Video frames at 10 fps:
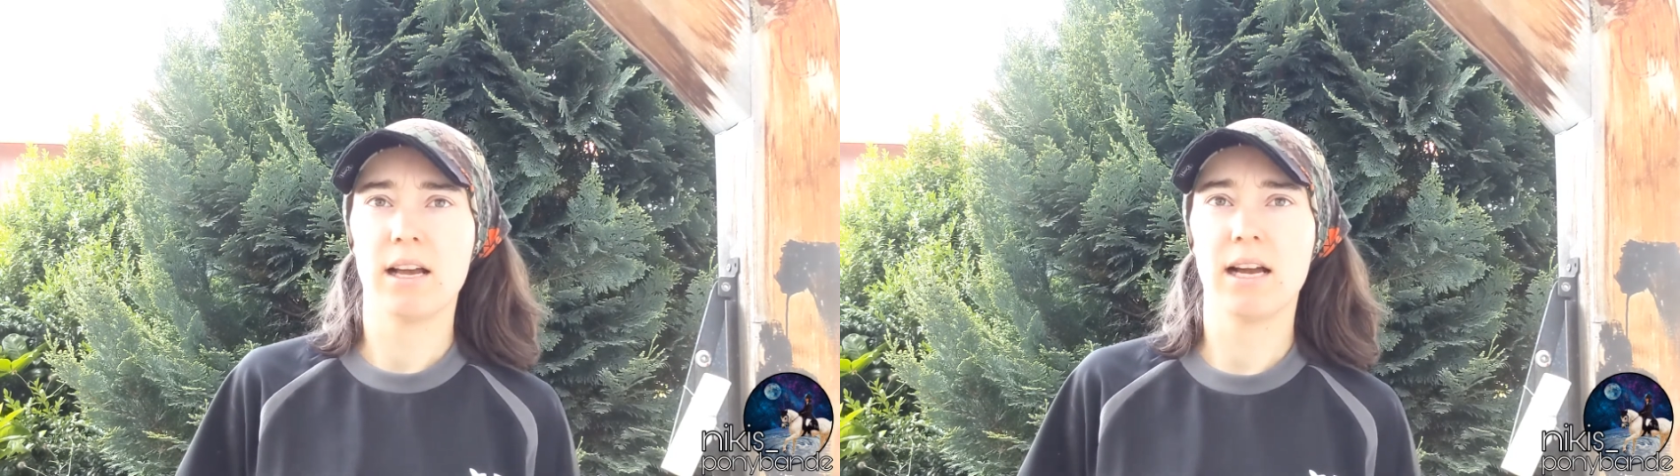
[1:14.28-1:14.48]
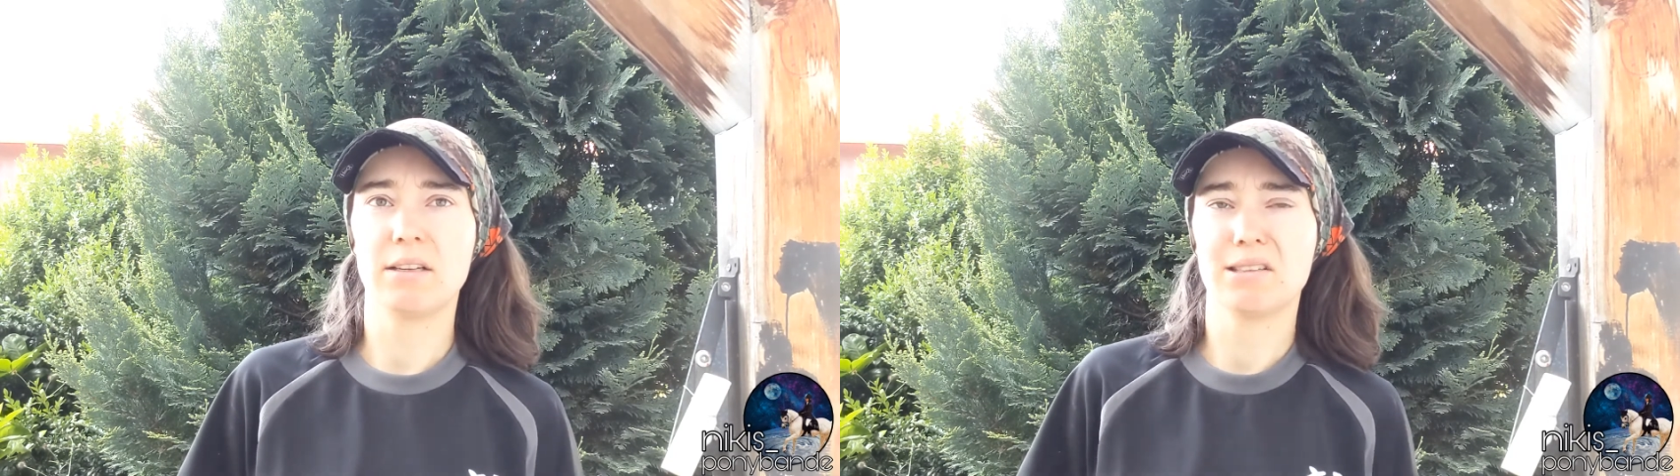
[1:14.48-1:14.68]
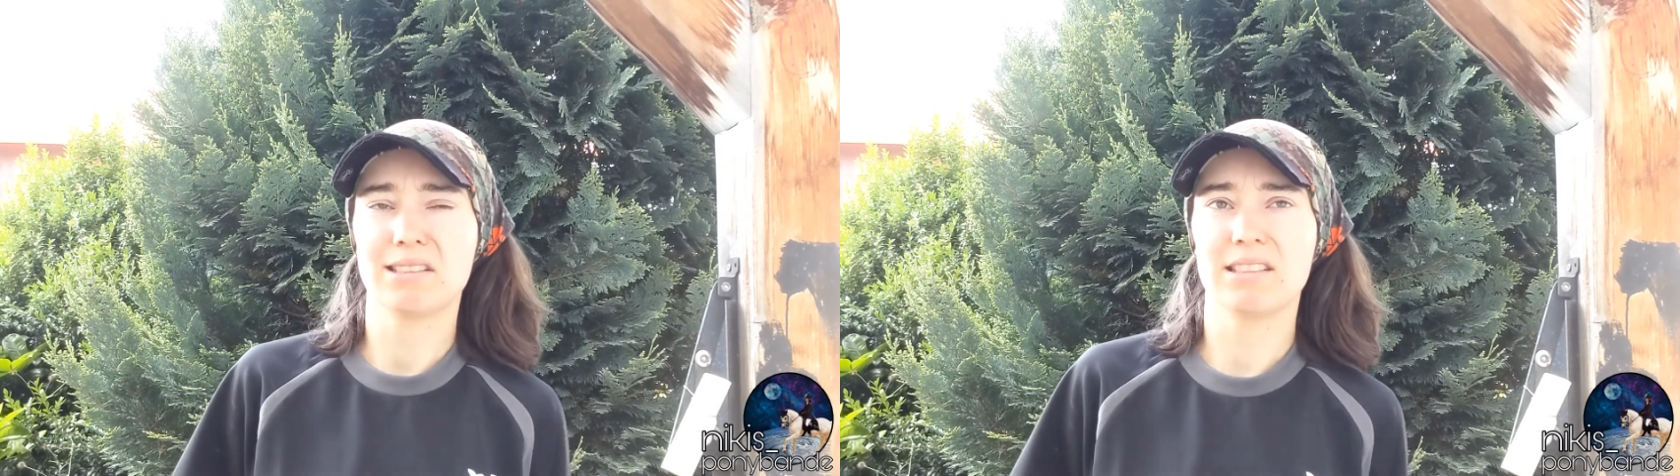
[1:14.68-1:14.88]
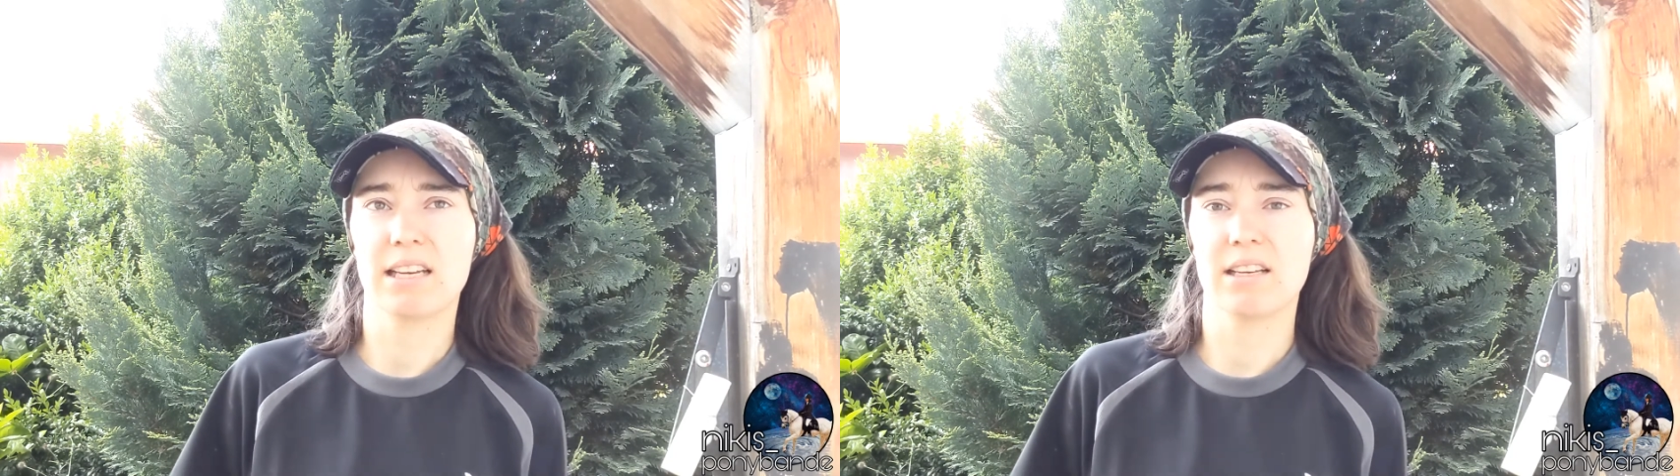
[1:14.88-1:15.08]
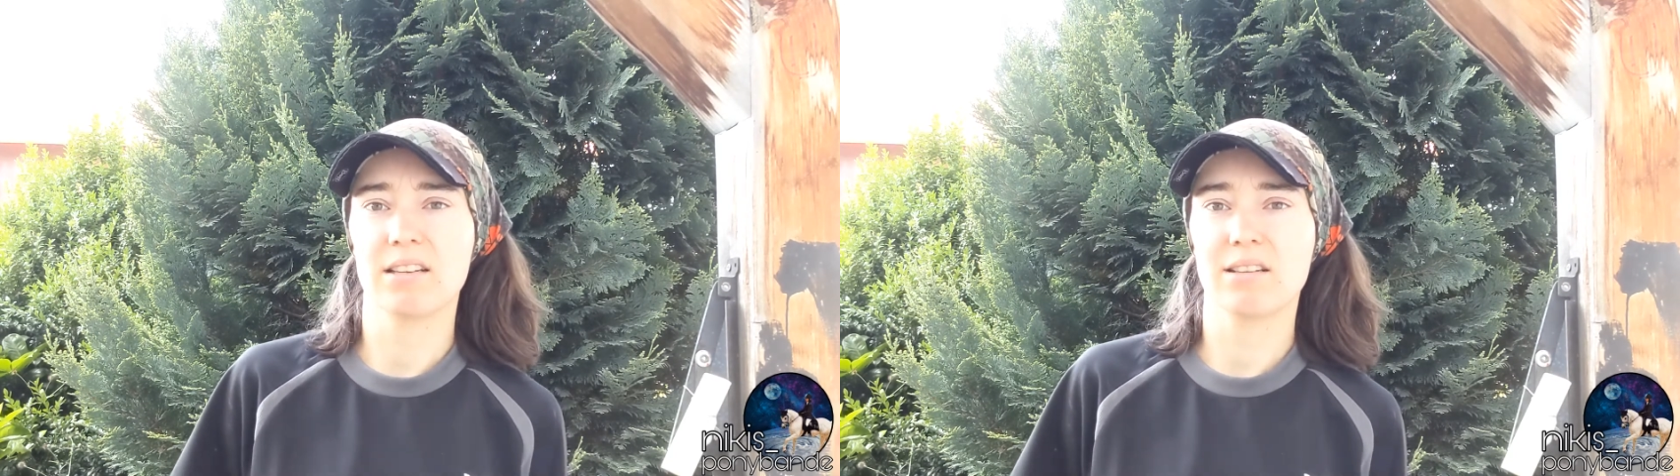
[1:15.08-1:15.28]
And in the
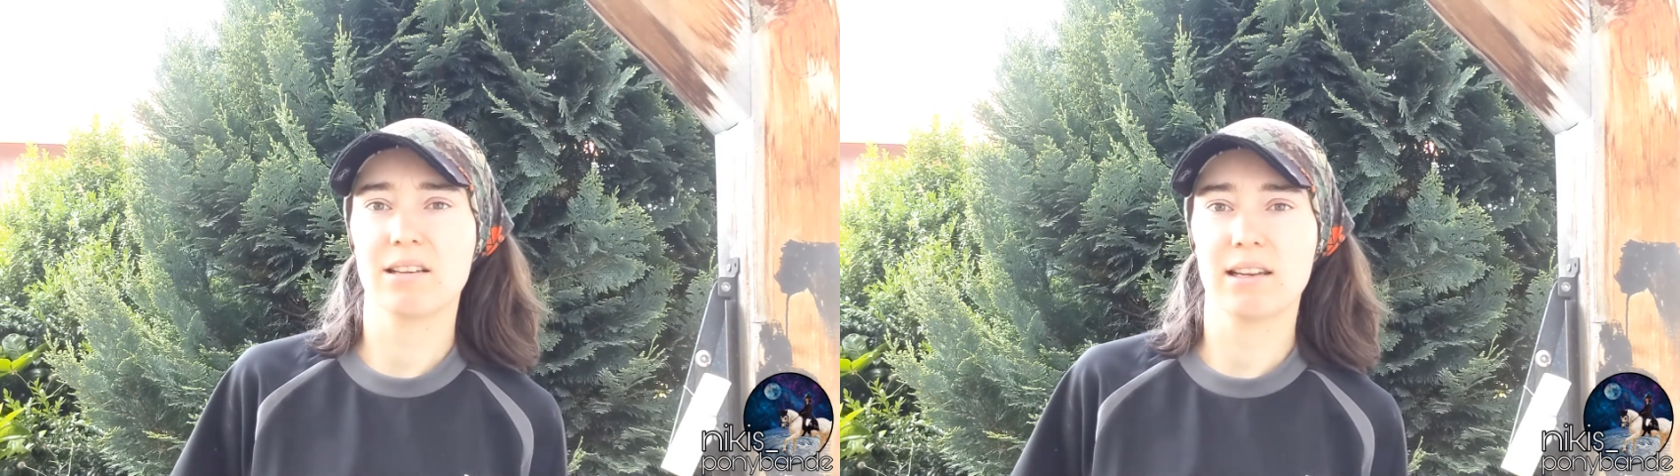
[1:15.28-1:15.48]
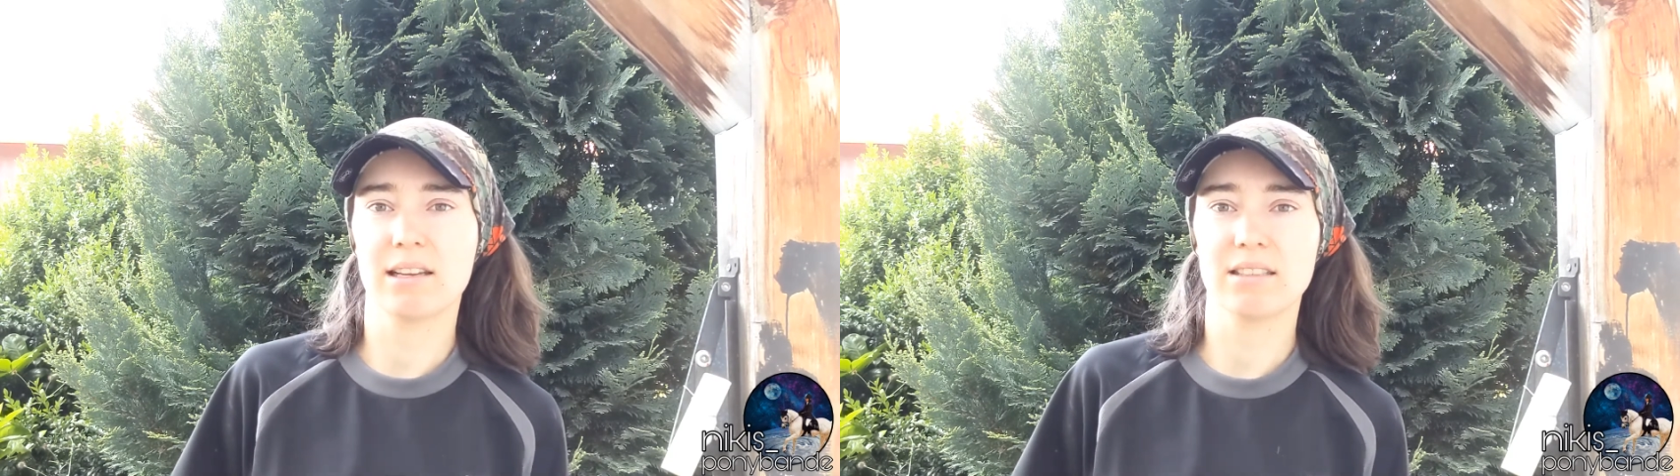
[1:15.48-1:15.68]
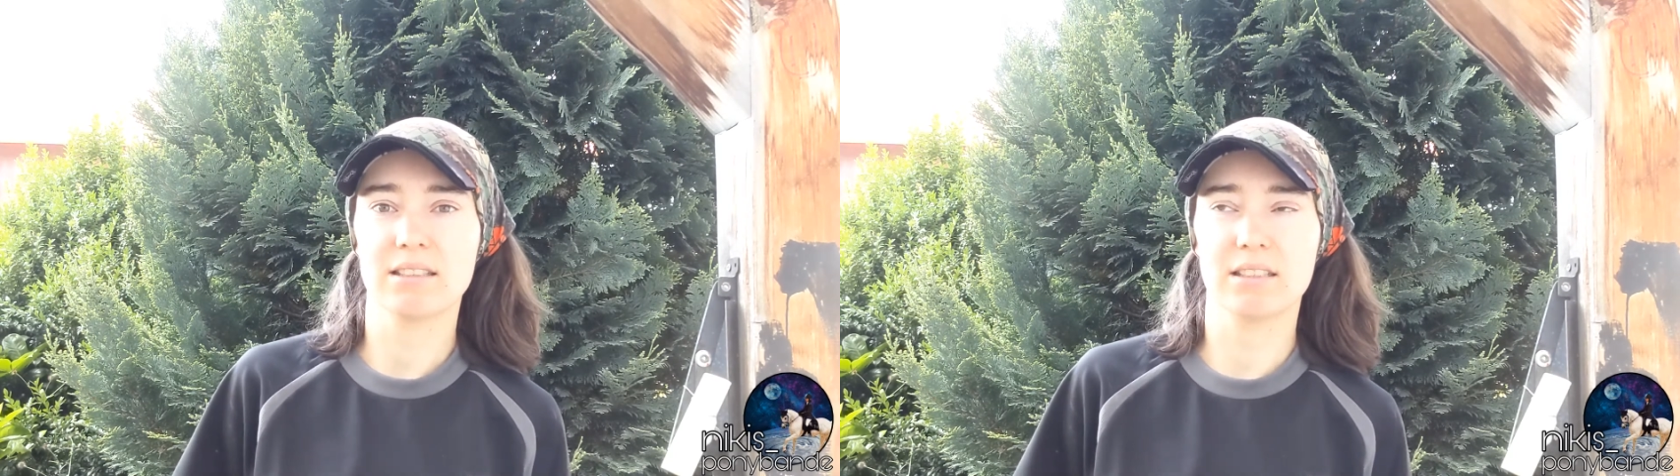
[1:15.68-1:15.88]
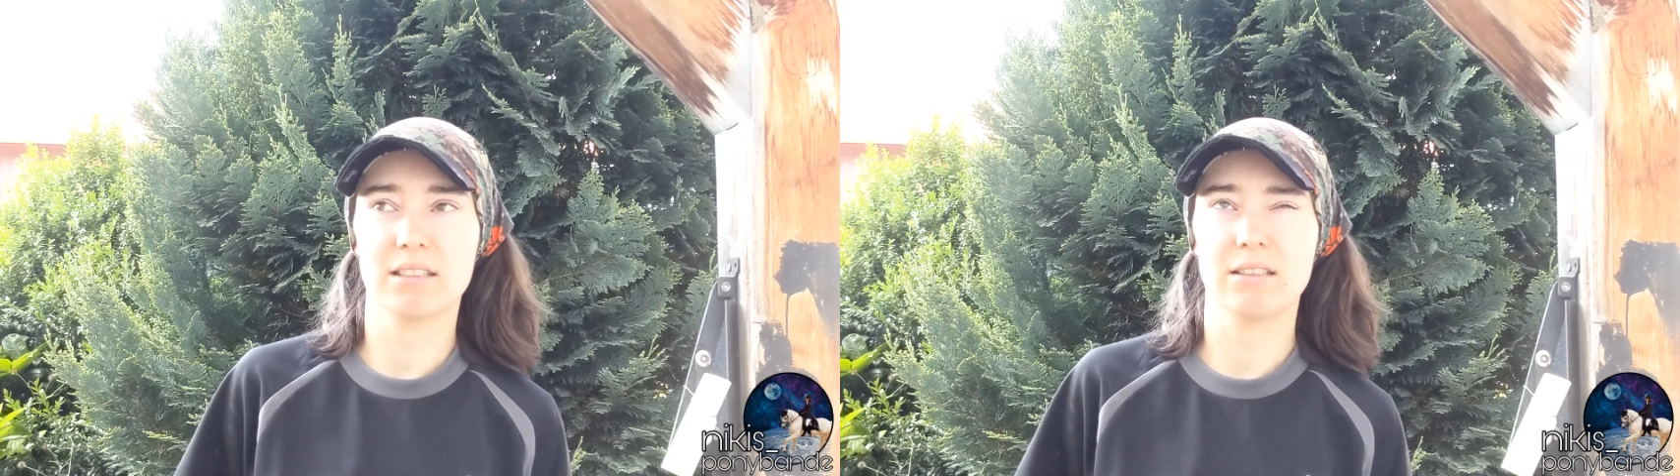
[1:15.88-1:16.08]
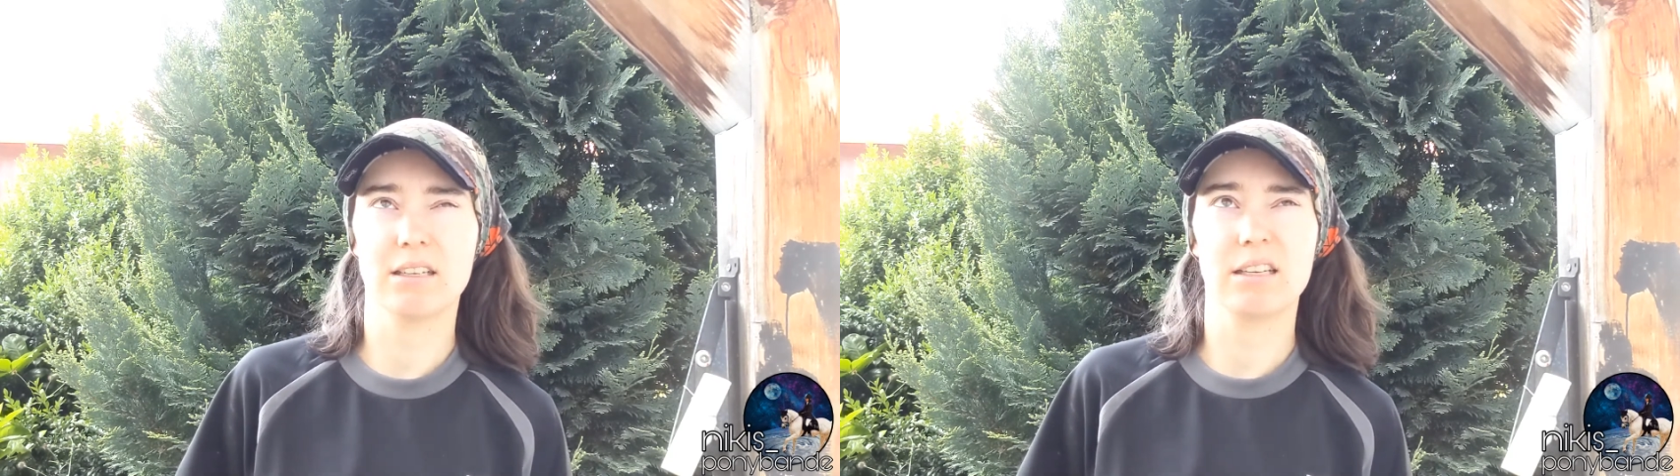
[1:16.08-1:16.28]
second lesson,